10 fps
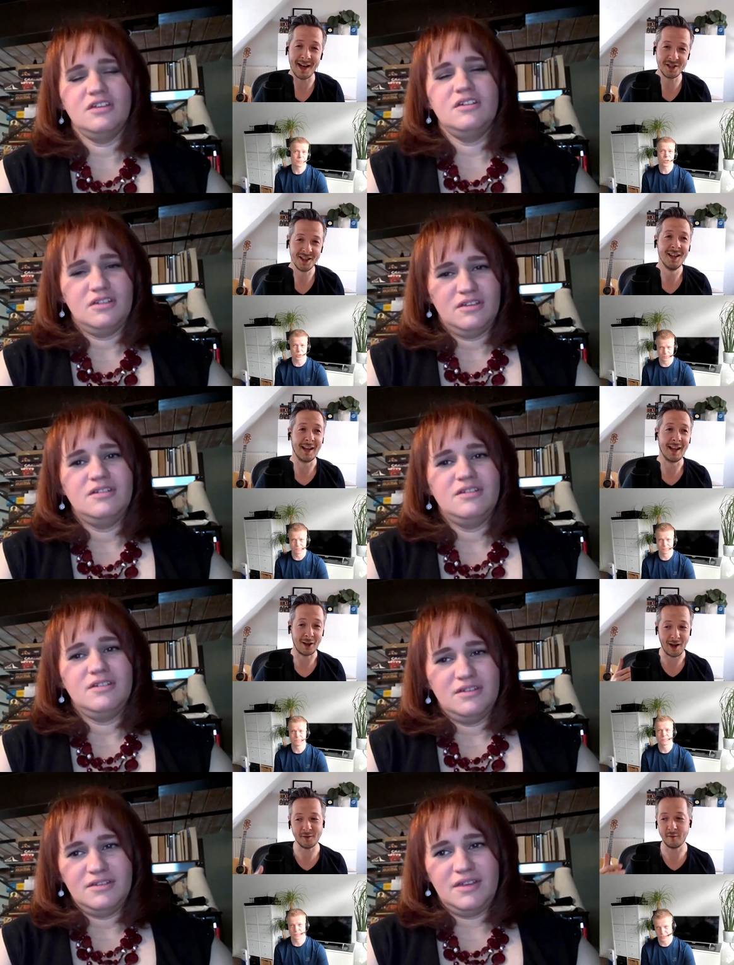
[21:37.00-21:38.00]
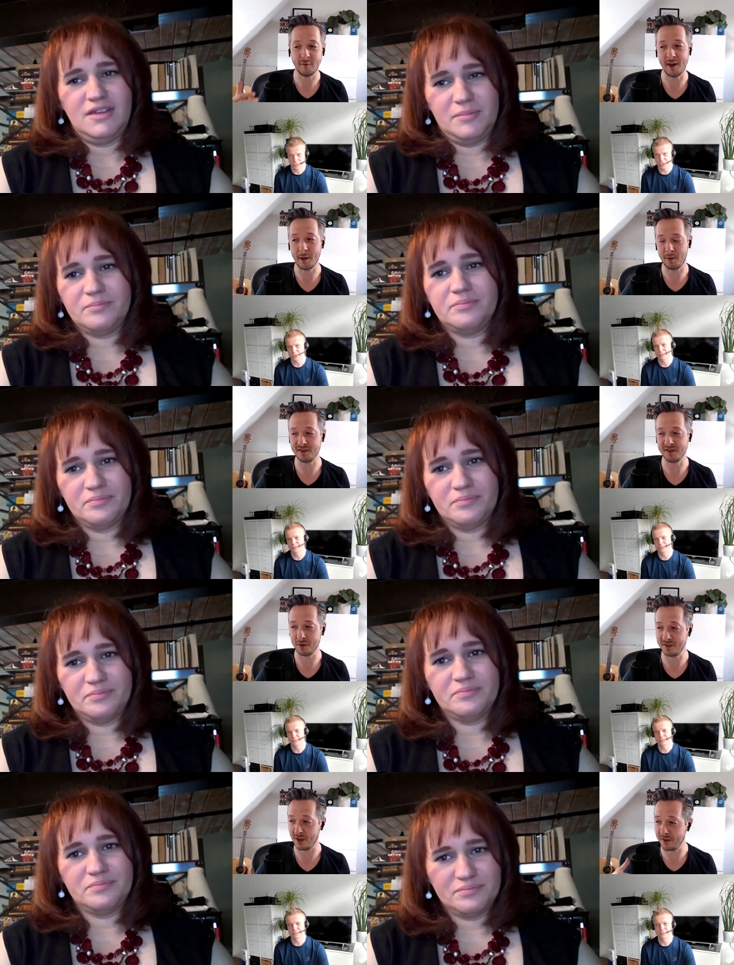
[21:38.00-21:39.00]
Speaker 1: match True. like you have to yep. find a
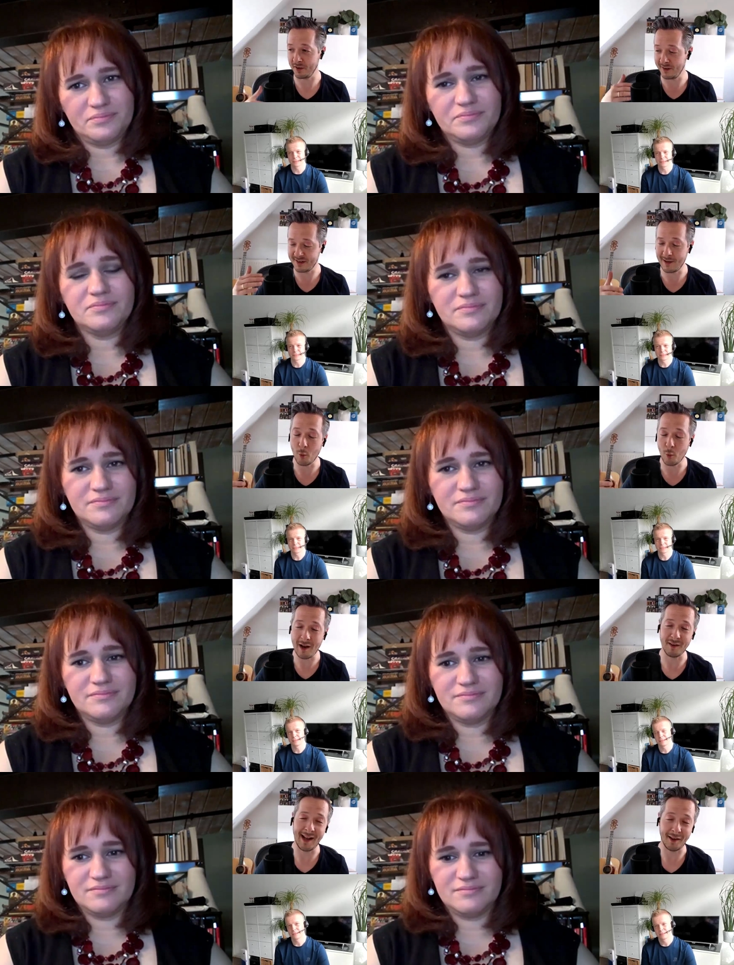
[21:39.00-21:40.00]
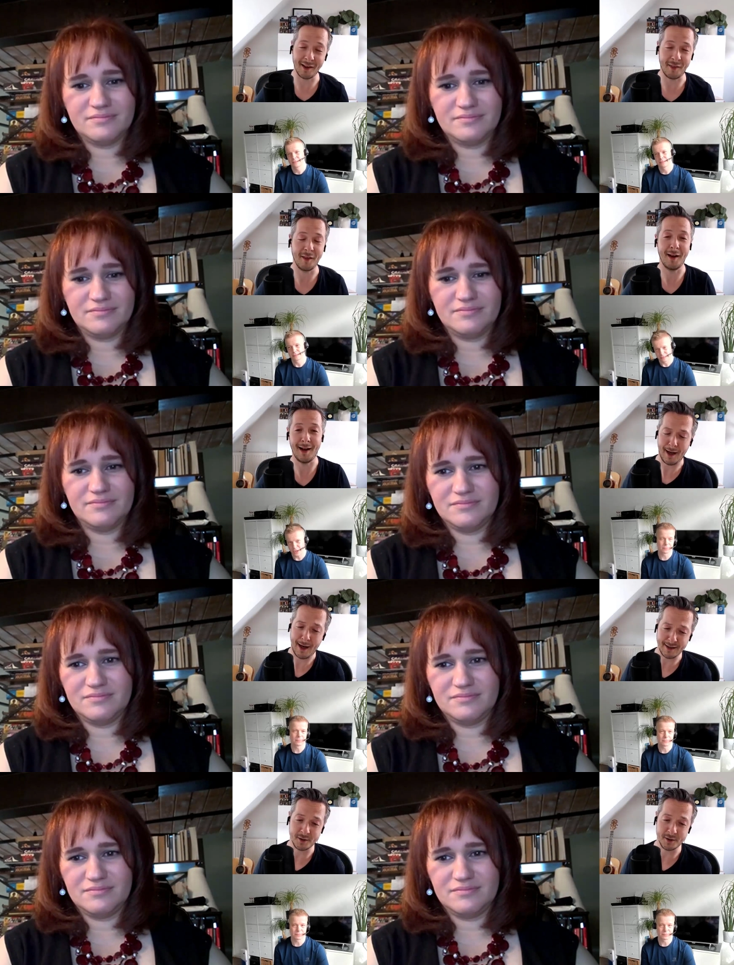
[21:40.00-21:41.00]
person who is on the same wavelength
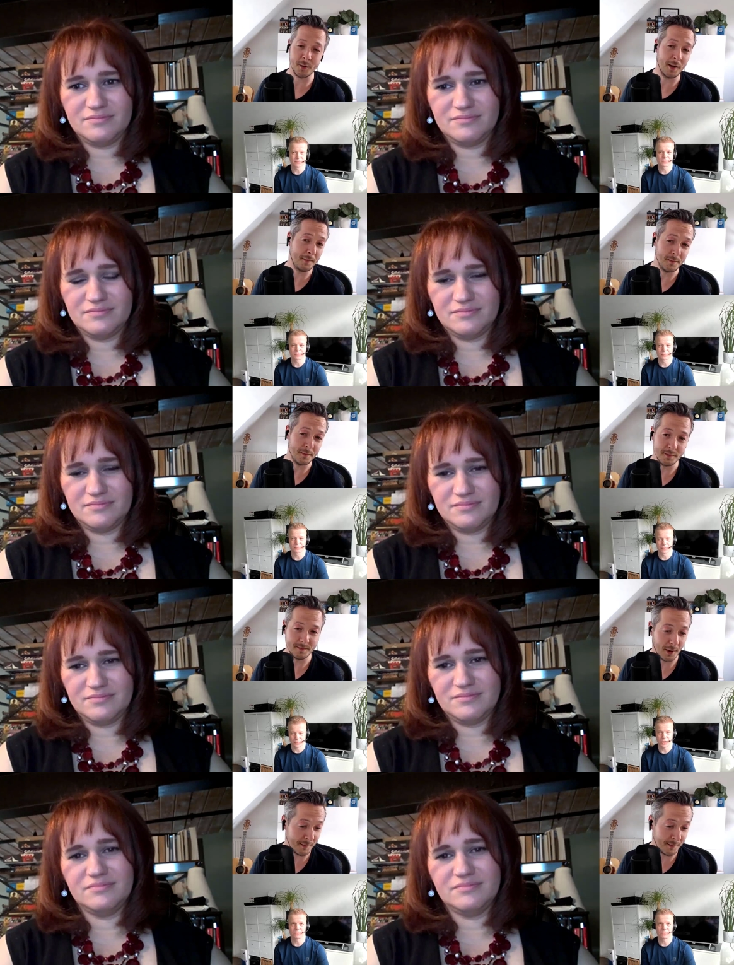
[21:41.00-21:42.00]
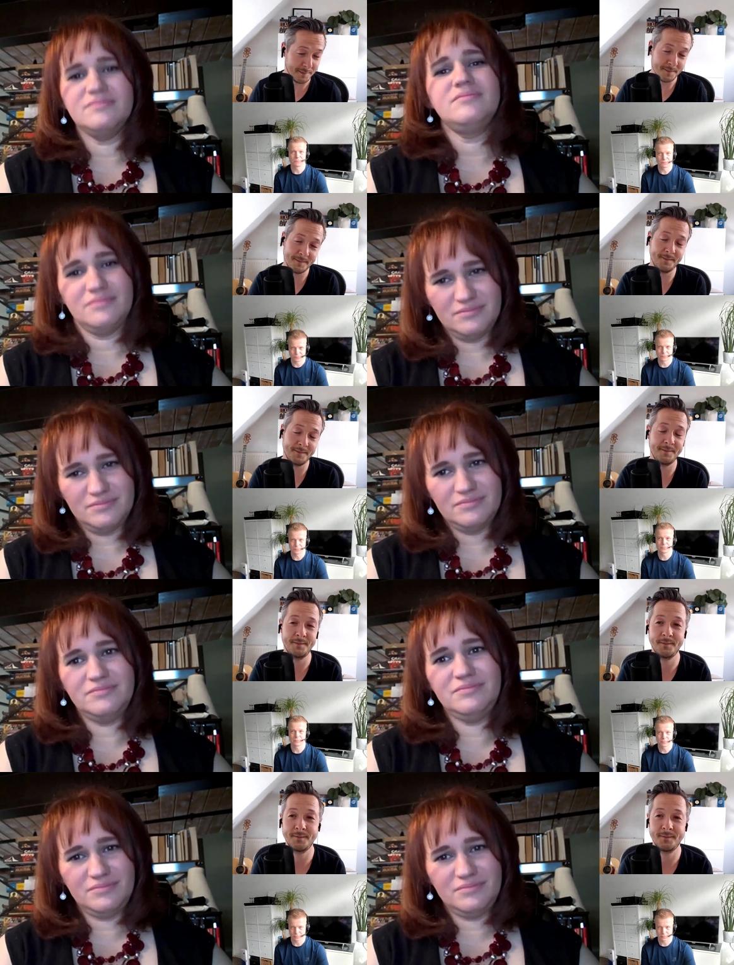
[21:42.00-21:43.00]
as you are right yep.
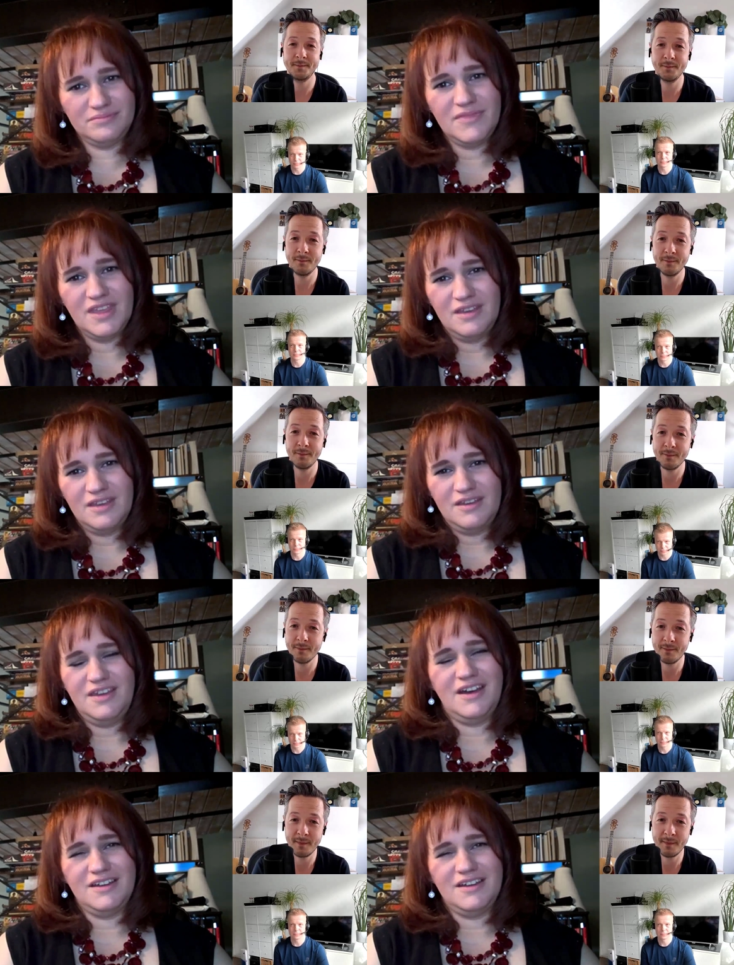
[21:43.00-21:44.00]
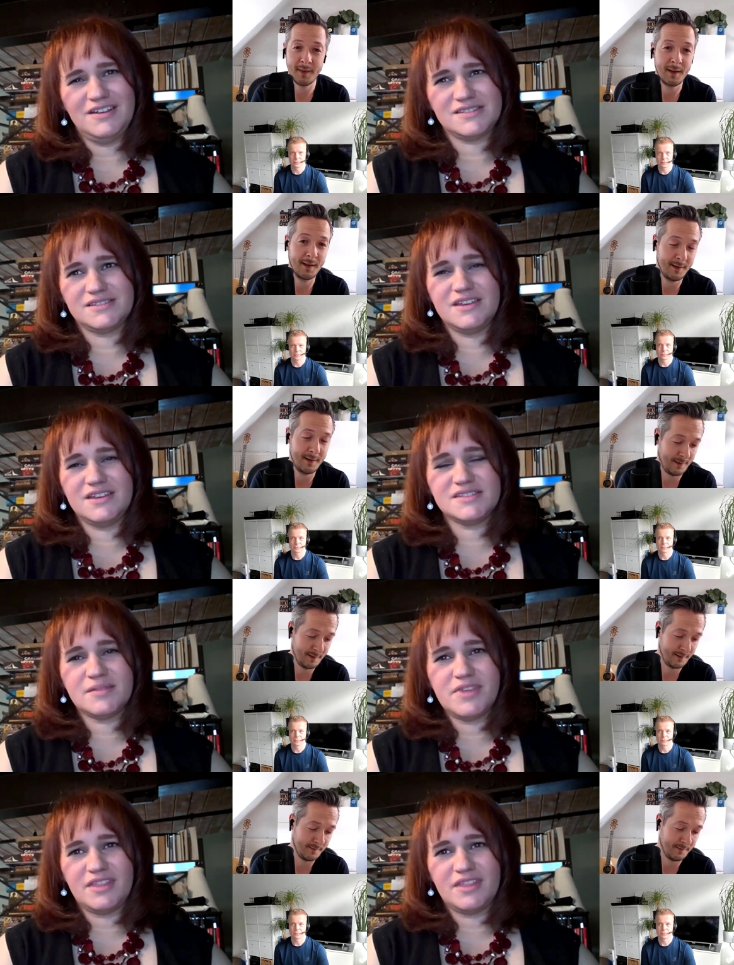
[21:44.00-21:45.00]
Speaker 2: mm-hmm. yeah and it's
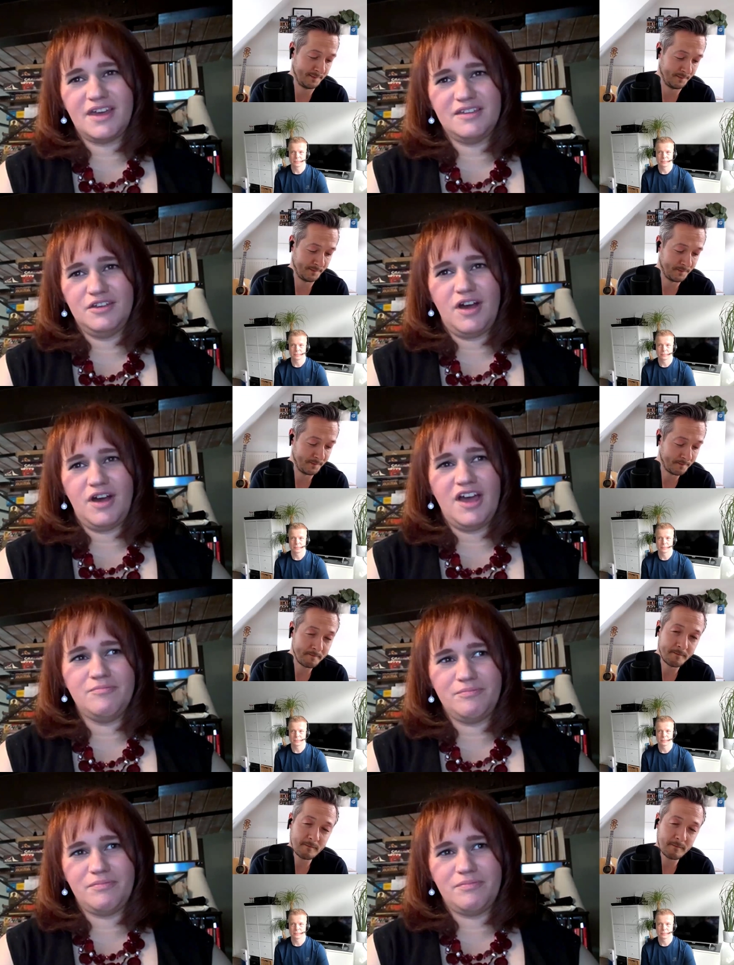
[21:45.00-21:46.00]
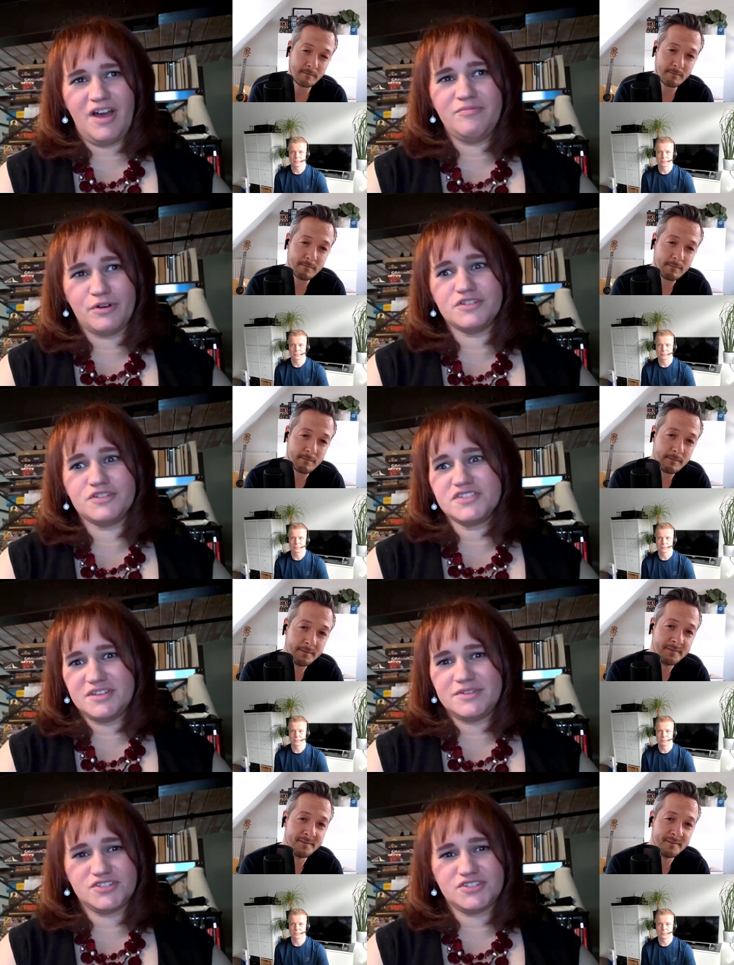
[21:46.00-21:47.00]
it's something that you know i I've
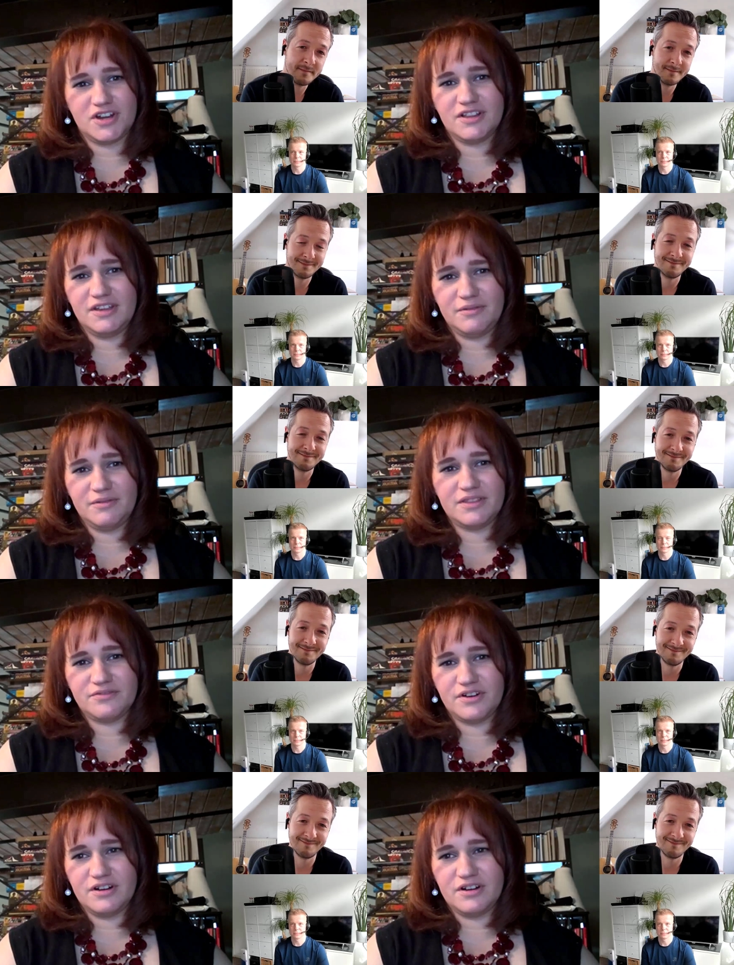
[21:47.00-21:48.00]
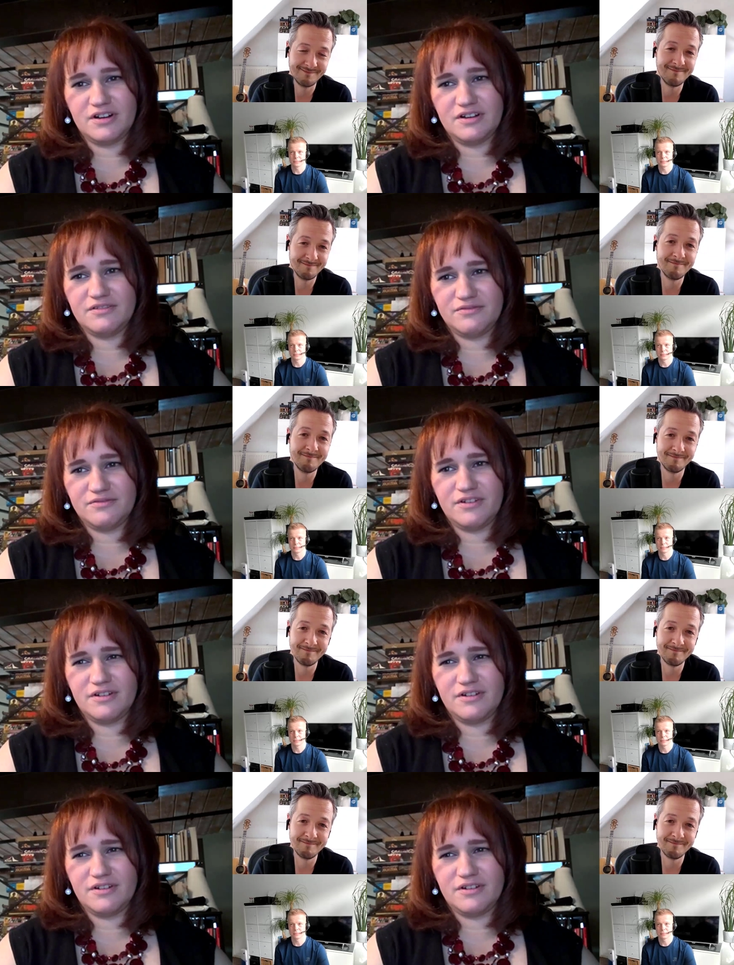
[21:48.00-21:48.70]
personally been struggling with for